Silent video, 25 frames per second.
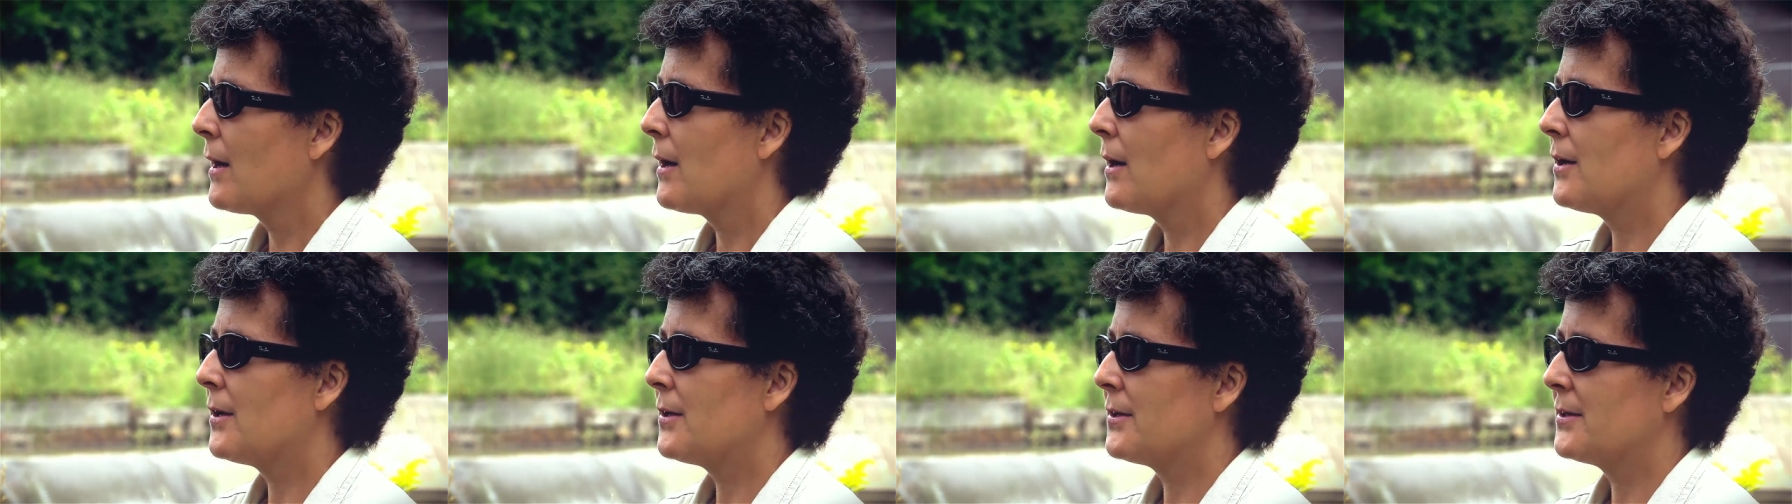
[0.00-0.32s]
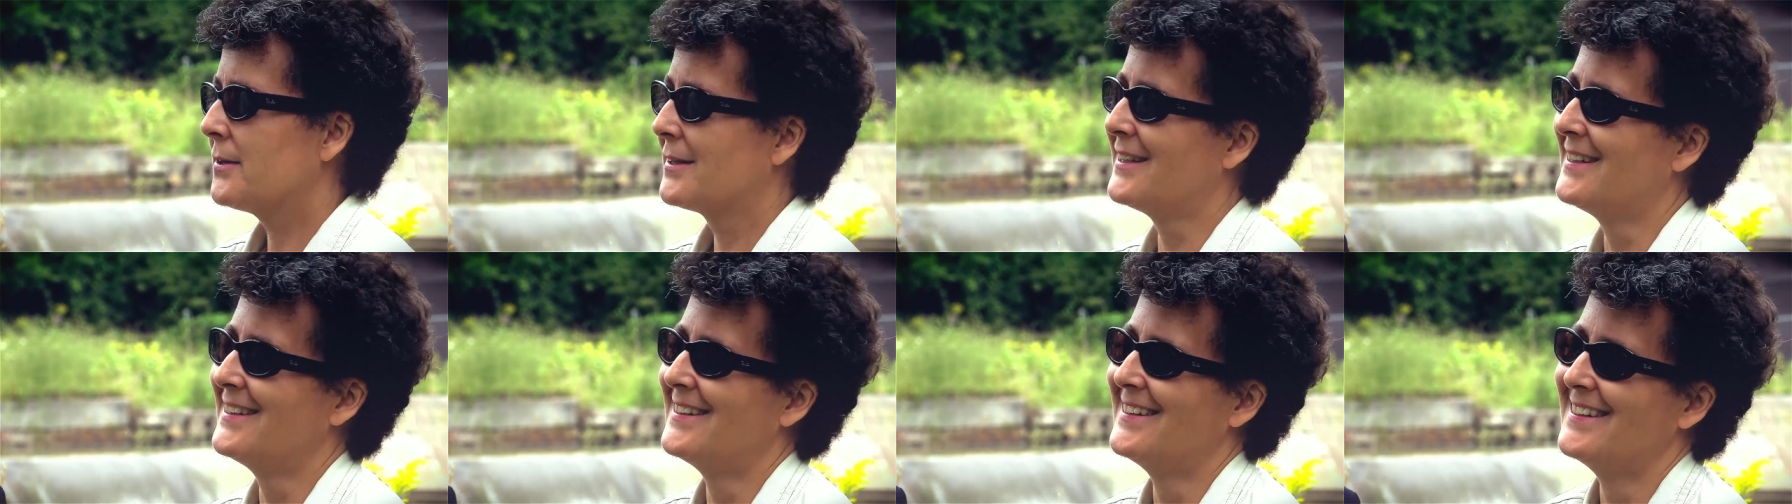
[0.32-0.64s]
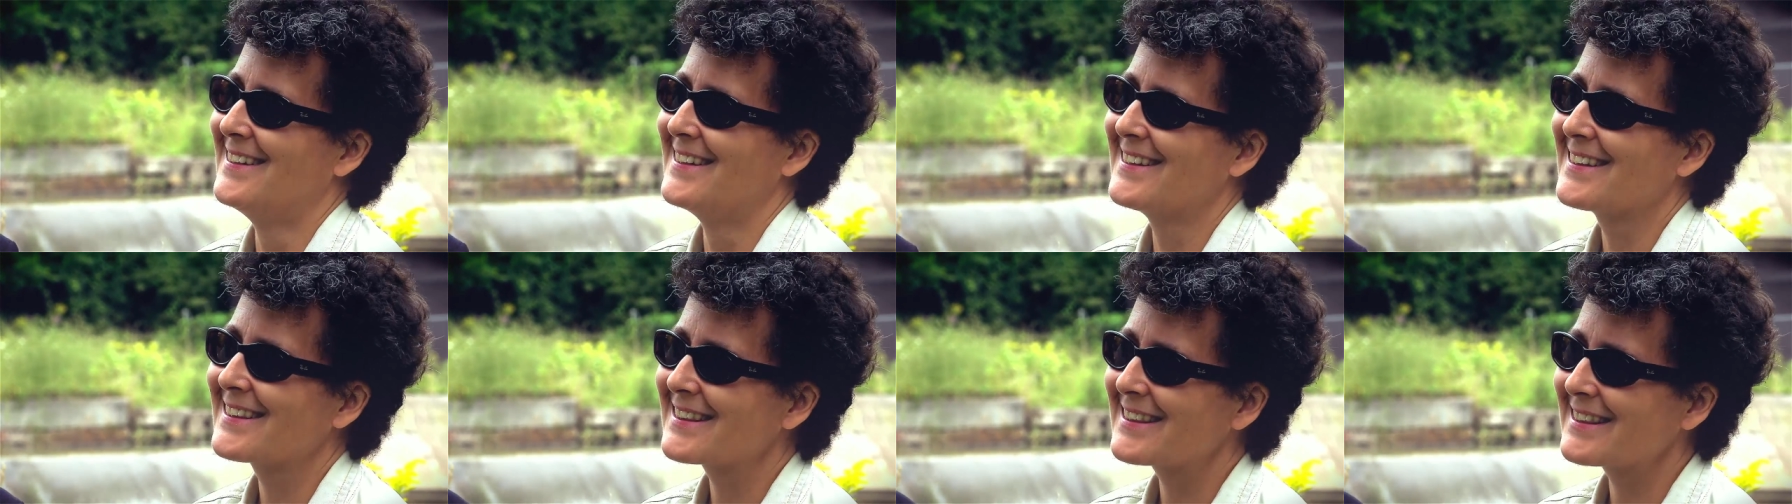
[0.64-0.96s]
Oh,
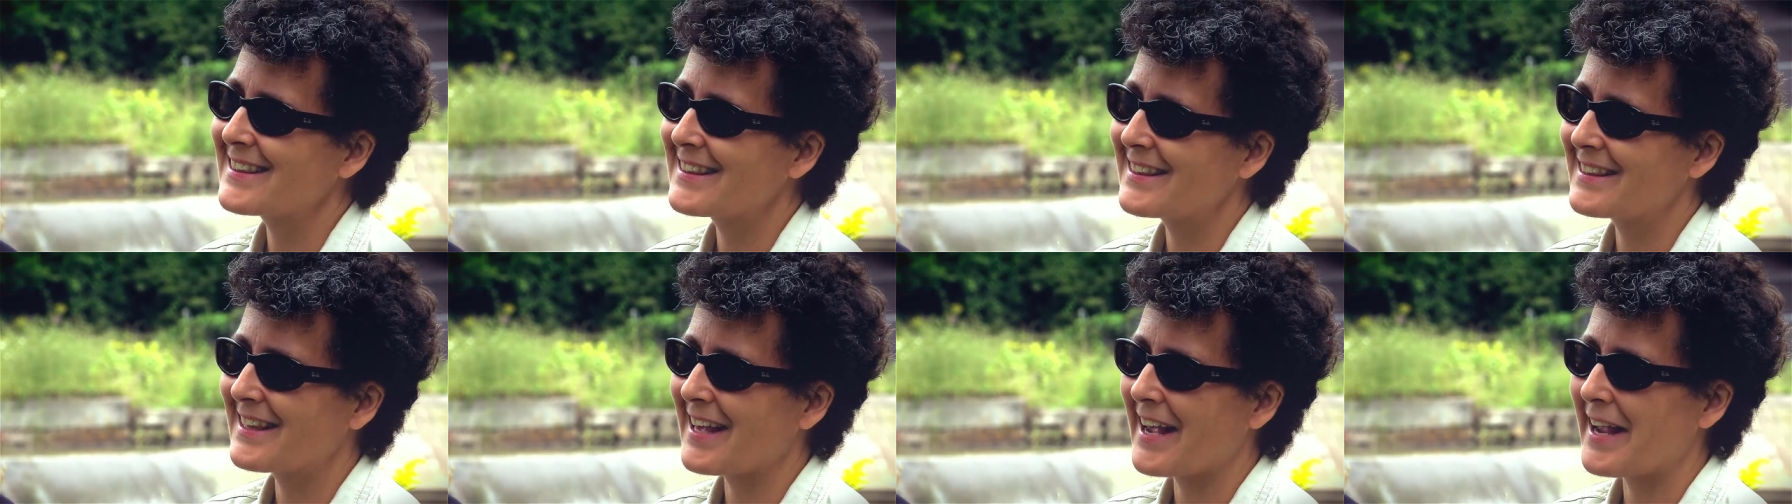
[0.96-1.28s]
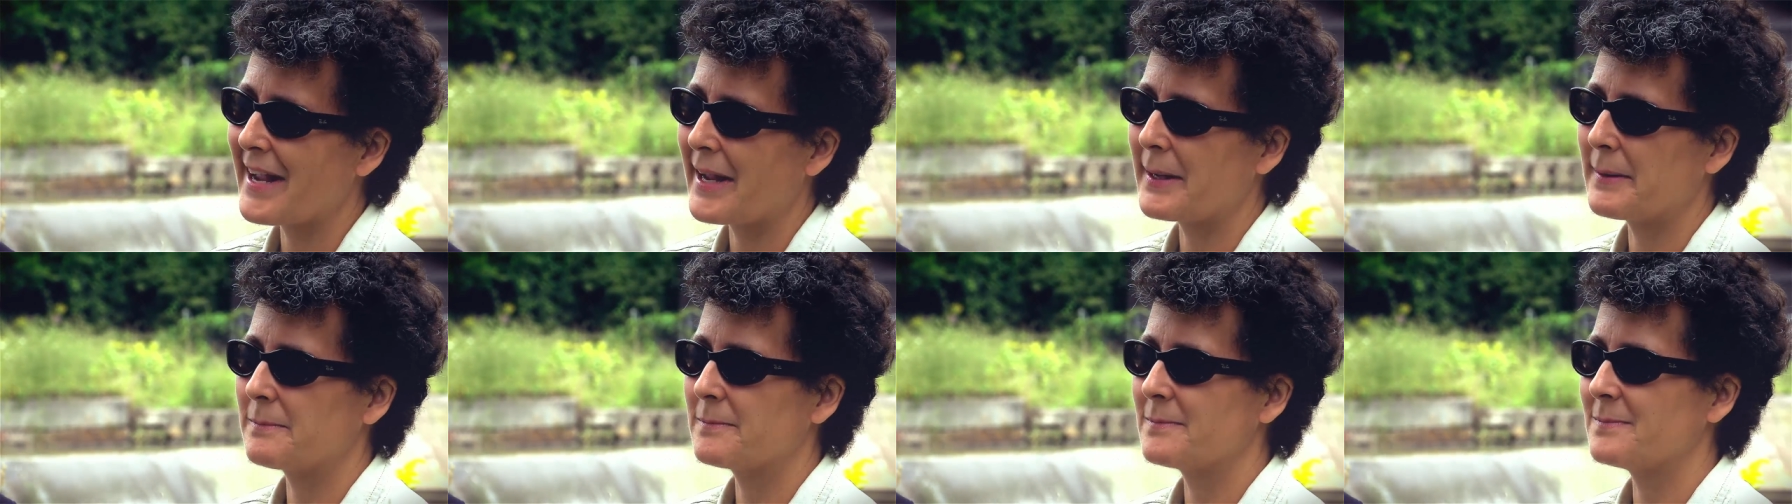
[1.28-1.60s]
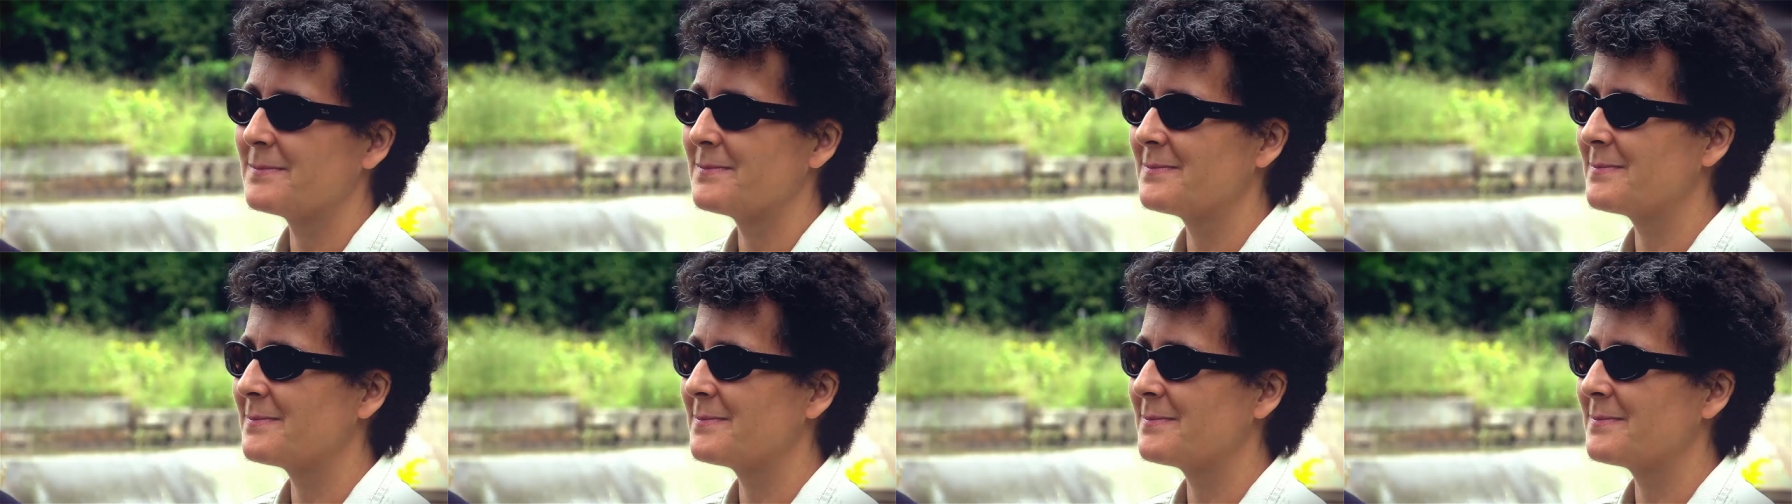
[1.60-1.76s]
they